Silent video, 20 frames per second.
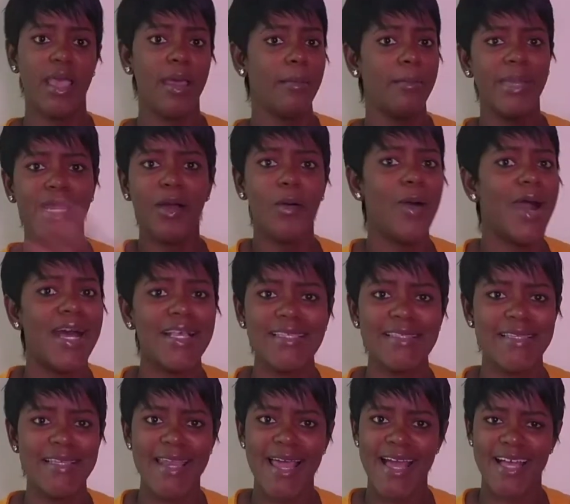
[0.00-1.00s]
I don't want to
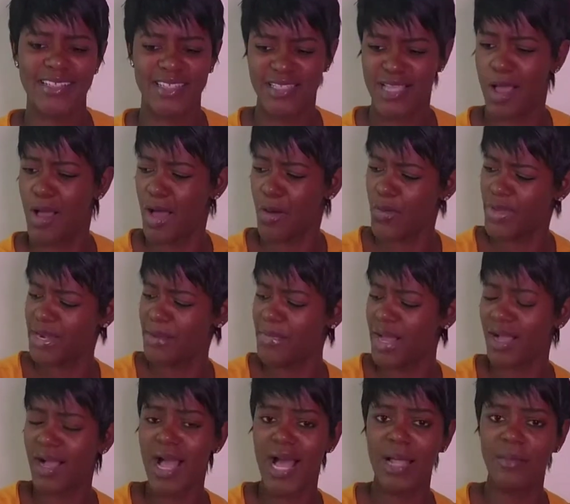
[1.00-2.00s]
see that. I where them
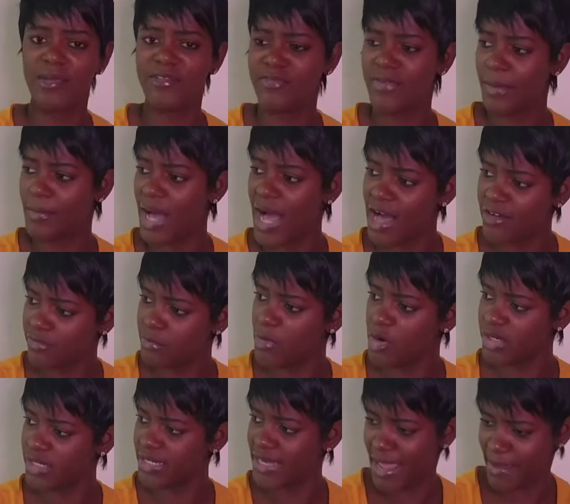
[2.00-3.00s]
call me from, have
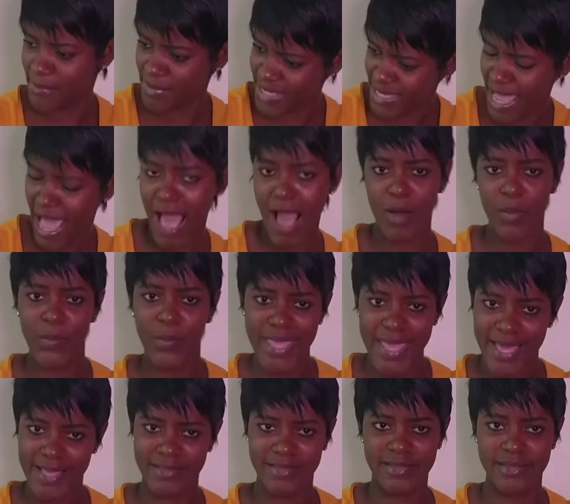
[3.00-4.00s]
money, them can't
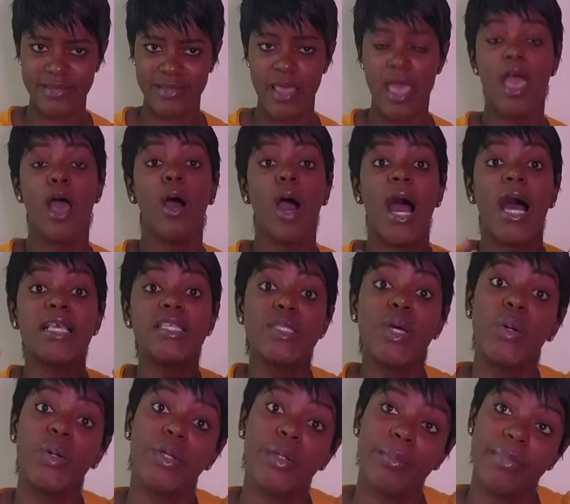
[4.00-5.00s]
wait. I
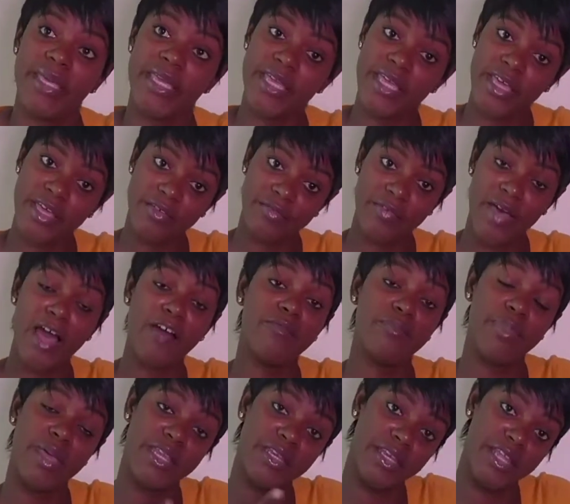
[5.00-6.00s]
saw no behave. I've
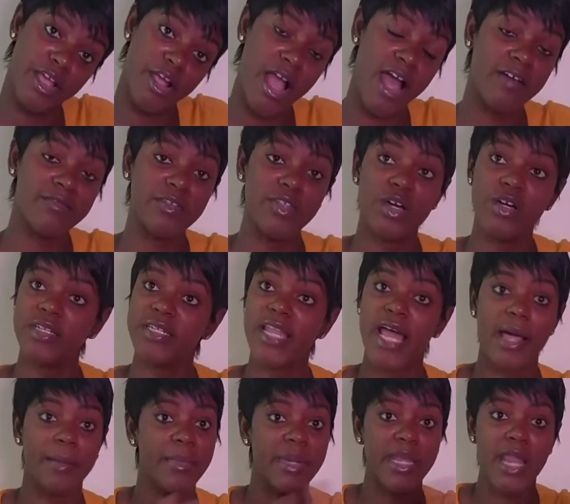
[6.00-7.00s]
been there, I've done
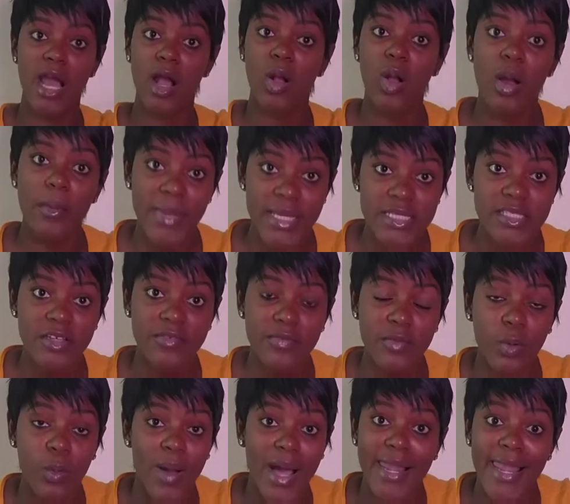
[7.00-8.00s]
that. Me not come myself
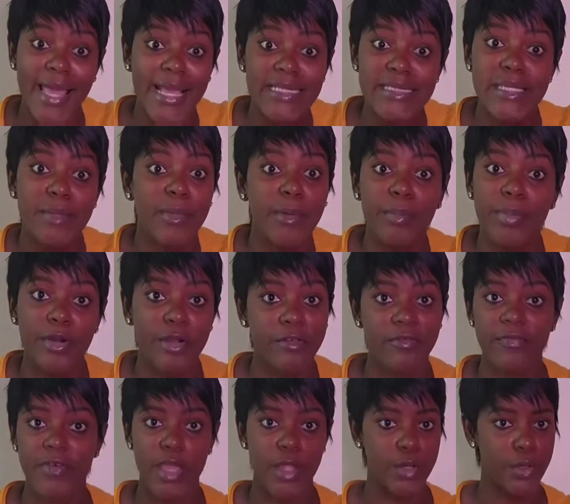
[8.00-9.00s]
going like semi
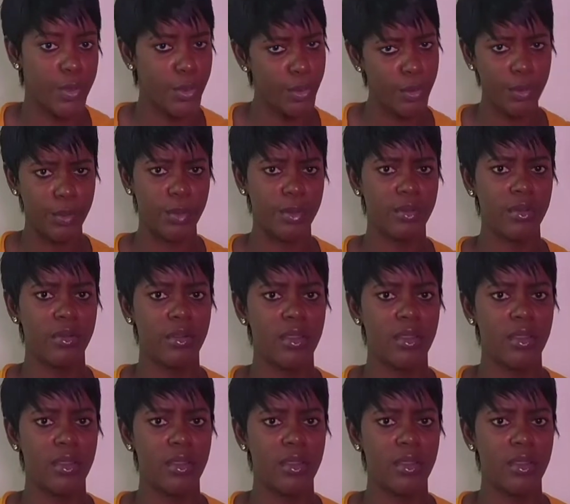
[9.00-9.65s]
perfect. No.